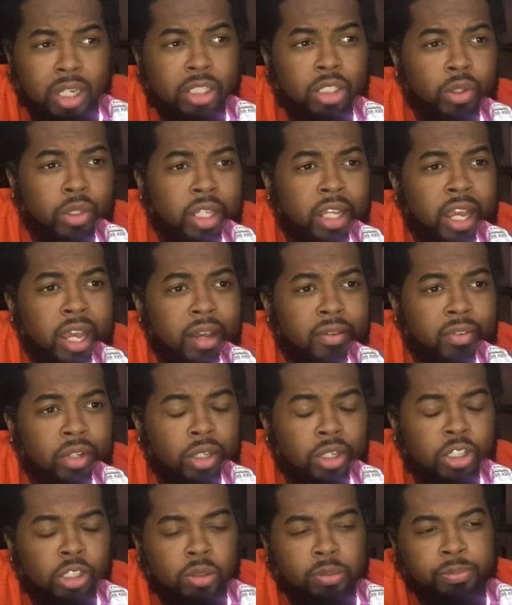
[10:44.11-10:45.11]
I know they have
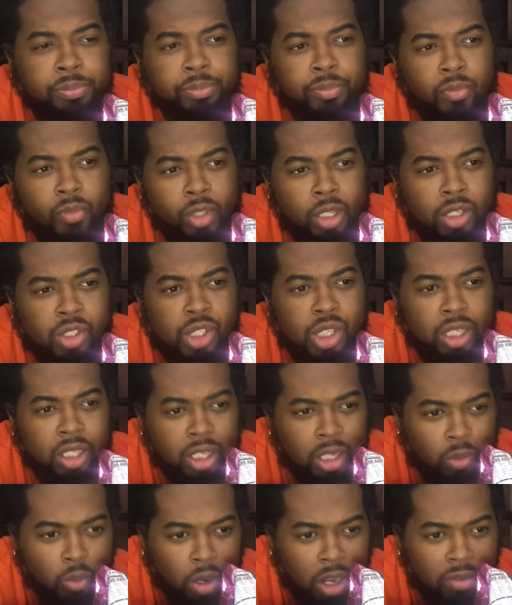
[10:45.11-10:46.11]
a
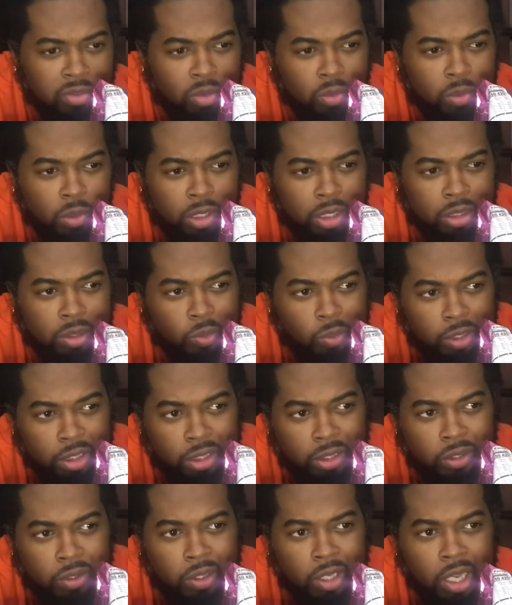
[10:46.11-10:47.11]
chicken and waffle one as
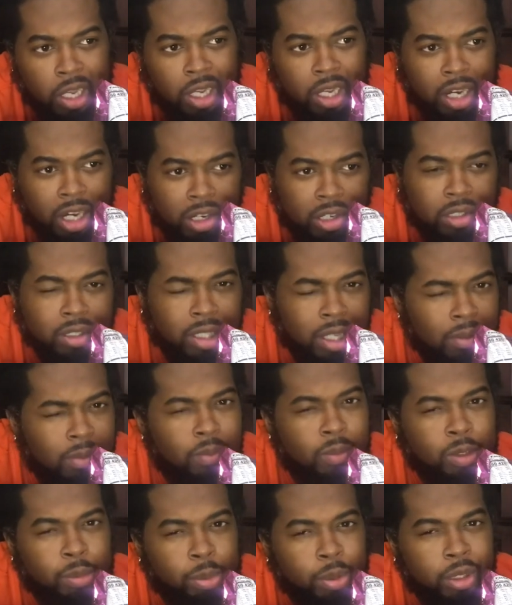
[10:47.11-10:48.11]
well. I heard that
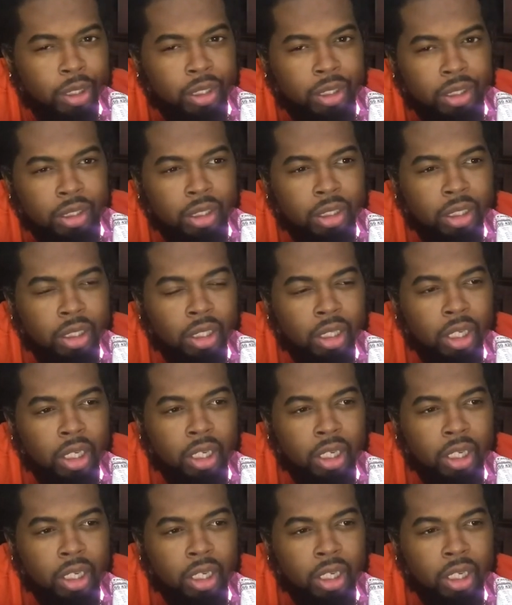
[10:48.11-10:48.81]
one was pretty good.